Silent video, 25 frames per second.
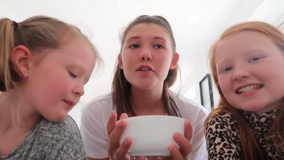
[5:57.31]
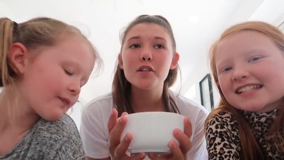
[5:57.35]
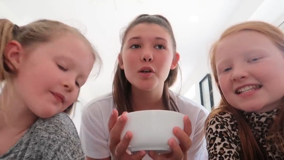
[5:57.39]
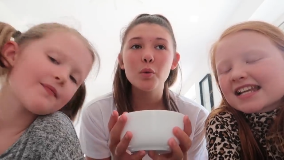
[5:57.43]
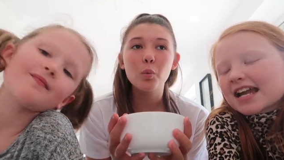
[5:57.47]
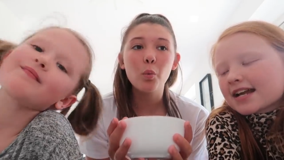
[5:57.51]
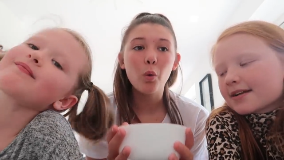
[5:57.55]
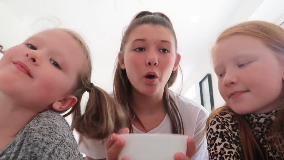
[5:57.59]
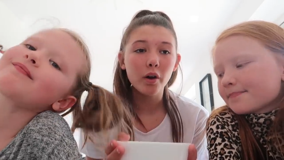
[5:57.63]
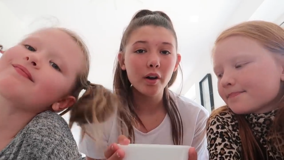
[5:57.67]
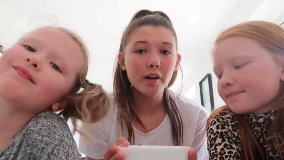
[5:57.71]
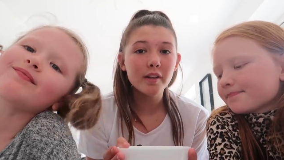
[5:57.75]

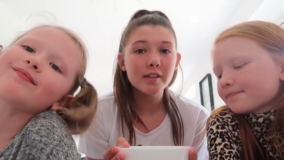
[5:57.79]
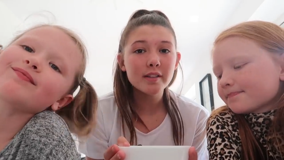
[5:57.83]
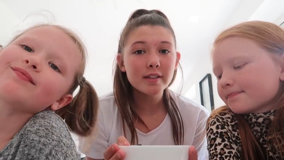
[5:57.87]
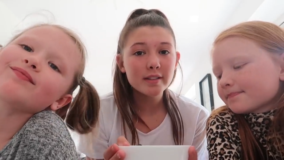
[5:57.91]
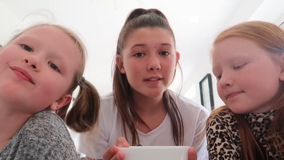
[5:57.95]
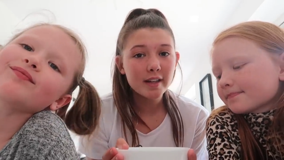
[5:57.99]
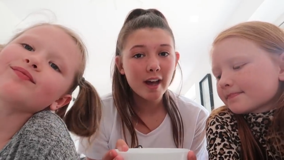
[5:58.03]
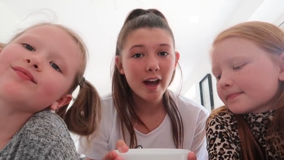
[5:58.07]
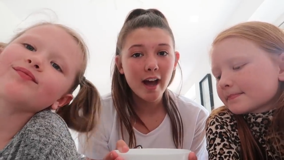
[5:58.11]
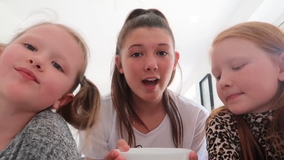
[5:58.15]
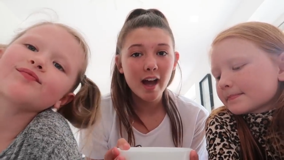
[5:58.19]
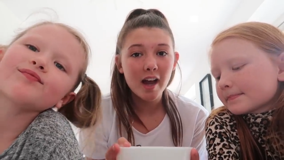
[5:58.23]
Speaker 1: So one at
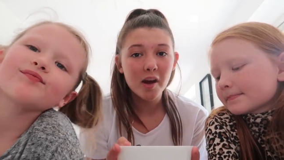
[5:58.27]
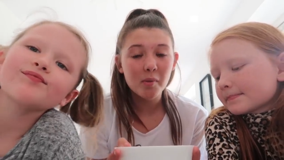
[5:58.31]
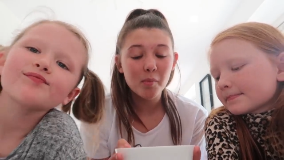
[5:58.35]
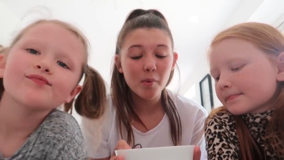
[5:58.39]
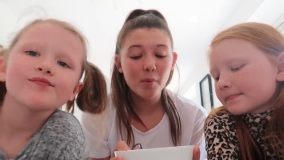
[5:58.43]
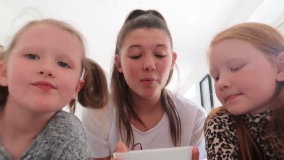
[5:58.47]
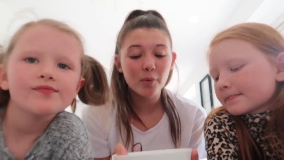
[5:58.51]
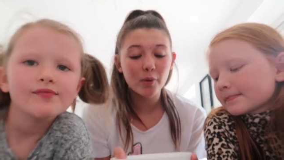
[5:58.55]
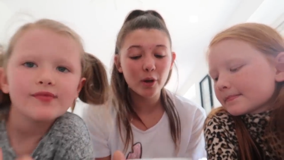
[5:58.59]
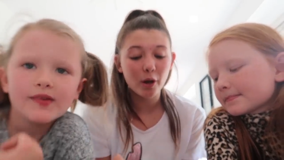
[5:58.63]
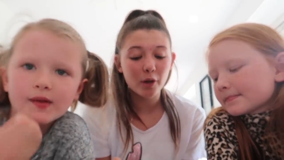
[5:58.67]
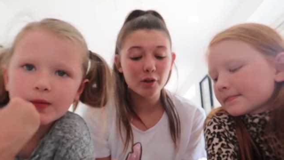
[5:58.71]
a
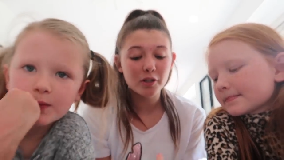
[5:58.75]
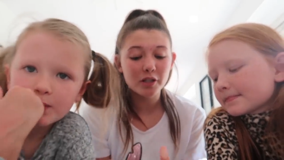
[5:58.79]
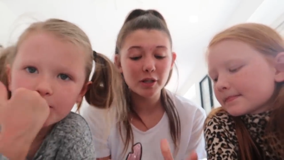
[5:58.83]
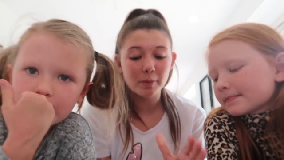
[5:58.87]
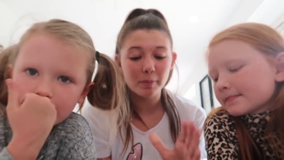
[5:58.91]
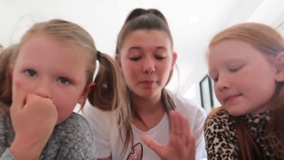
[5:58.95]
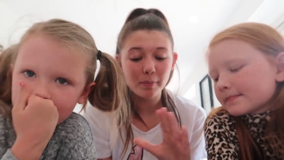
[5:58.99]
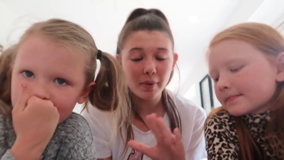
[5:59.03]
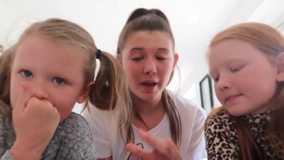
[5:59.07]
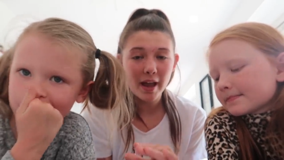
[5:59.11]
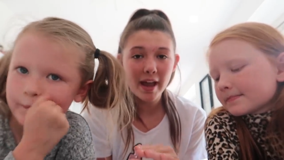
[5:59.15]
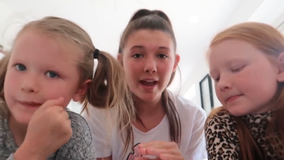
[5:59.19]
time, we're going
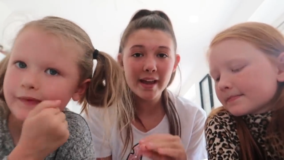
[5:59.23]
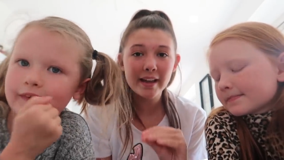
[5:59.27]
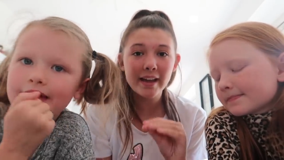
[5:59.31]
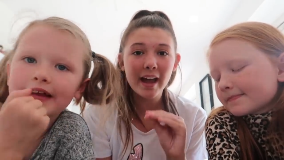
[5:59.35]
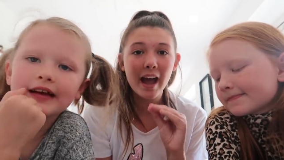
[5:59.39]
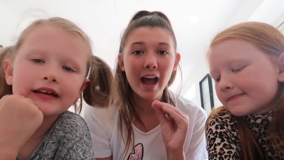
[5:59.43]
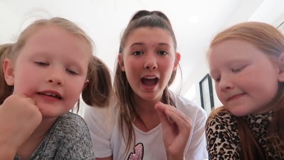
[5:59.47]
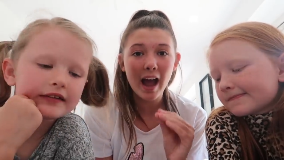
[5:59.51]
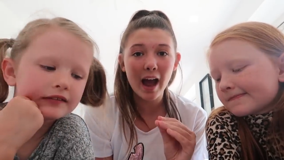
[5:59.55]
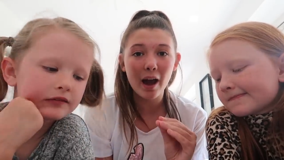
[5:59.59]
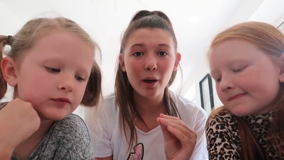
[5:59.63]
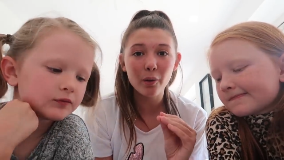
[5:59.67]
to pick
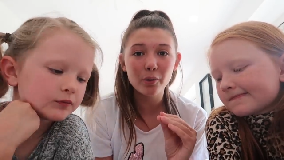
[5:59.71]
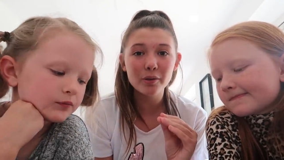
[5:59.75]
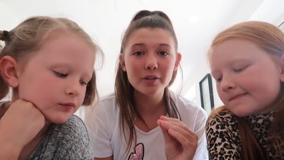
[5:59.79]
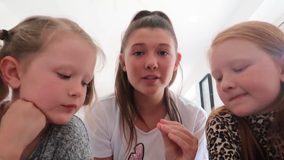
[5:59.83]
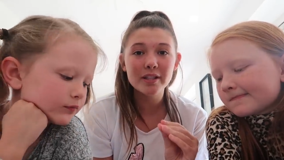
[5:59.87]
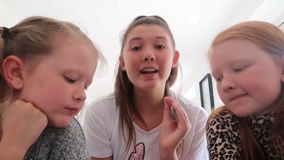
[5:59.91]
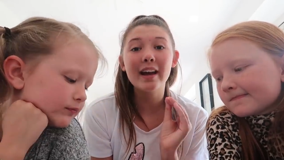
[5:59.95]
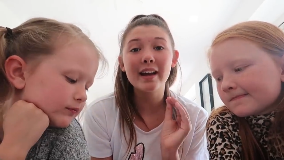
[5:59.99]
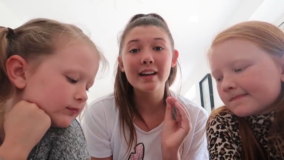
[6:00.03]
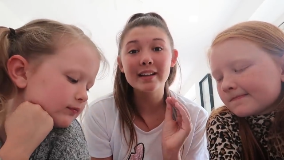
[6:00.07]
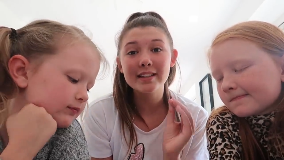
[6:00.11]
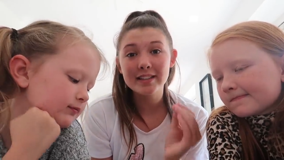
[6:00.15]
out
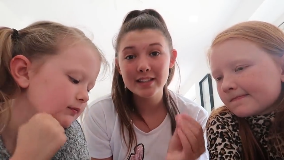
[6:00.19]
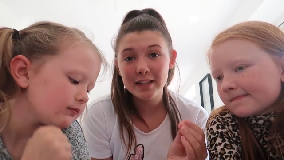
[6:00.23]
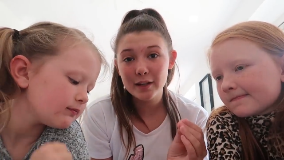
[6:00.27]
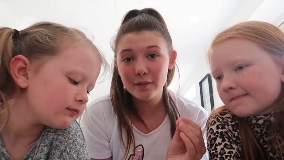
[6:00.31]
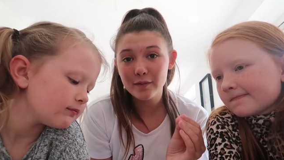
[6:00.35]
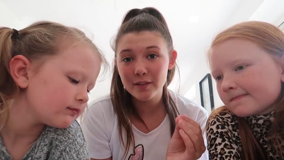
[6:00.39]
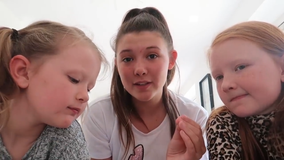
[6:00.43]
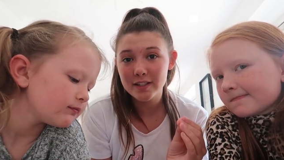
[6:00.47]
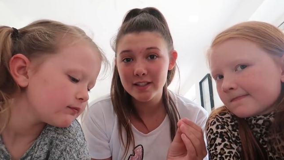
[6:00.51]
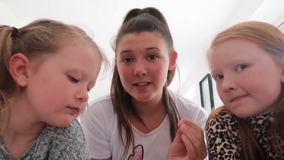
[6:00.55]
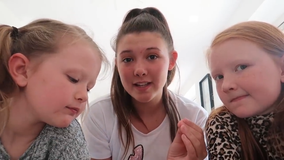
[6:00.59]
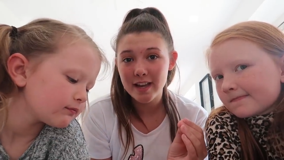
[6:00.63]
an
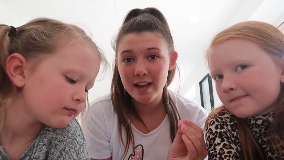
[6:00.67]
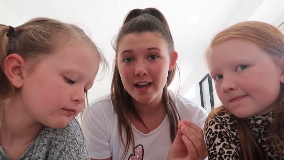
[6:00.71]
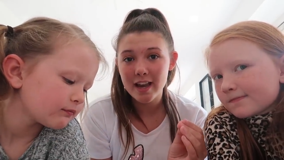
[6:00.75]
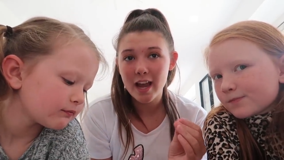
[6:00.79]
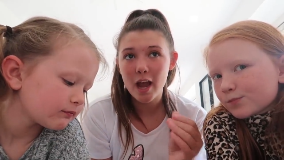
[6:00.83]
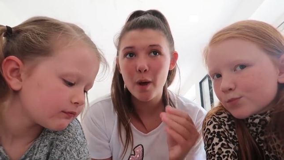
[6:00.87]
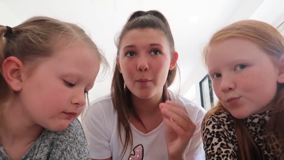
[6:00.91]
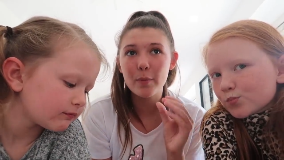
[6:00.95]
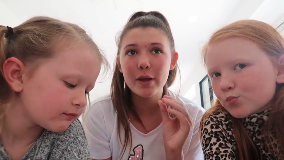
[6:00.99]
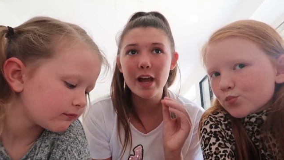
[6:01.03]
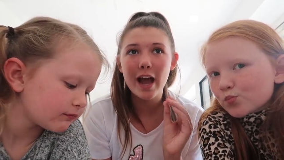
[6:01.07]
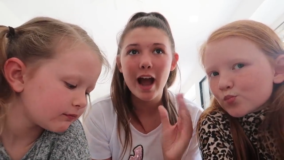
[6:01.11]

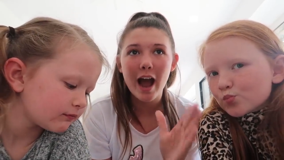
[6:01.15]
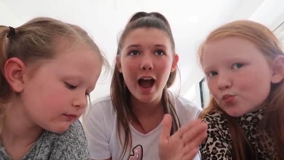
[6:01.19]
activity and we